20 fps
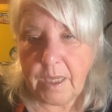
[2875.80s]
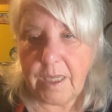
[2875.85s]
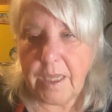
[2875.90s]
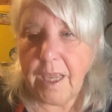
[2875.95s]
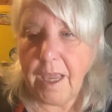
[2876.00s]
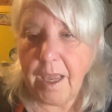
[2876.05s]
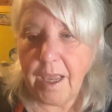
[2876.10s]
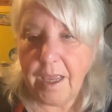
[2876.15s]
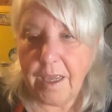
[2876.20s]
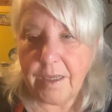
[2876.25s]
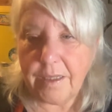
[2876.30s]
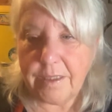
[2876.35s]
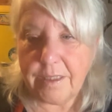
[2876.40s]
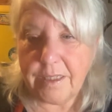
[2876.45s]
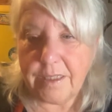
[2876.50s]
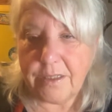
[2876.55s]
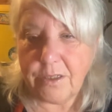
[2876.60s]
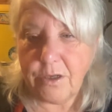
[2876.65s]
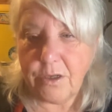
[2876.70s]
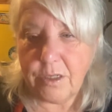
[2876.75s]
Yeah, it
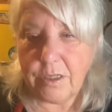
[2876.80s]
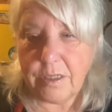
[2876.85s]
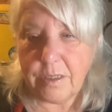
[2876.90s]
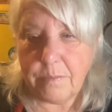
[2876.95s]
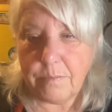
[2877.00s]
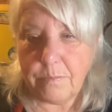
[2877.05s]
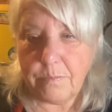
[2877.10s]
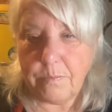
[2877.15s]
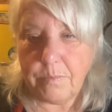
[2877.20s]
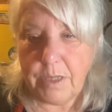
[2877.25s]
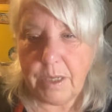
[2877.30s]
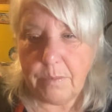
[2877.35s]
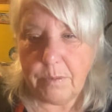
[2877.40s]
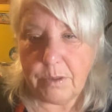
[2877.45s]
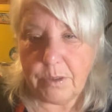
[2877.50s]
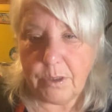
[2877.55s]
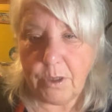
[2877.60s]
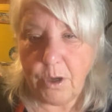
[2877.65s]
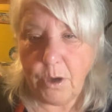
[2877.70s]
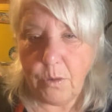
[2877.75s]
is good to be
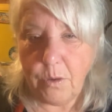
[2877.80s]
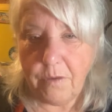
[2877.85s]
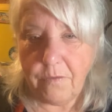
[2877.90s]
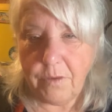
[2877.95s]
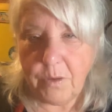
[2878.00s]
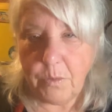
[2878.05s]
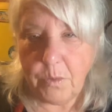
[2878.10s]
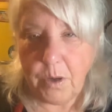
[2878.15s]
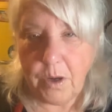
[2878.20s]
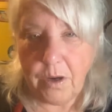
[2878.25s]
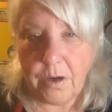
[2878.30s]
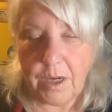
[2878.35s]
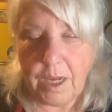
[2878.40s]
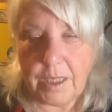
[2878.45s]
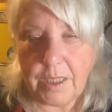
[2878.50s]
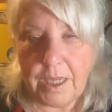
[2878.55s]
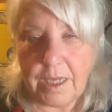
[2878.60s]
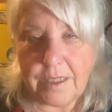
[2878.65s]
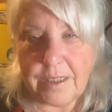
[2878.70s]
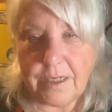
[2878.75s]
able to go everywhere.
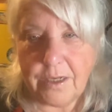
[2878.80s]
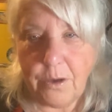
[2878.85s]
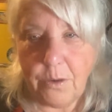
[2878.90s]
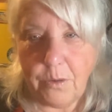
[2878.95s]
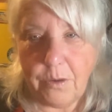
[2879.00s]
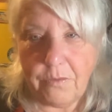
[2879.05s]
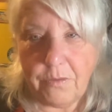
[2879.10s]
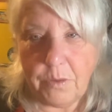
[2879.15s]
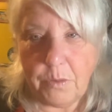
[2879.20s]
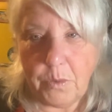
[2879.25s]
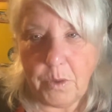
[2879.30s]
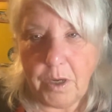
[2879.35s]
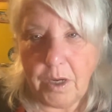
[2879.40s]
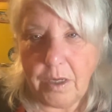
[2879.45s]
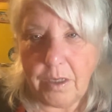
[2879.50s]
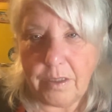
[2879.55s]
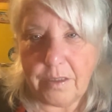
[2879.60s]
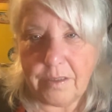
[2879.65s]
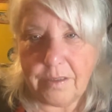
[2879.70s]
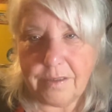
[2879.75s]
I like to go
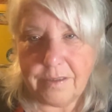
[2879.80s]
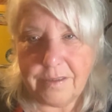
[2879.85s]
everywhere.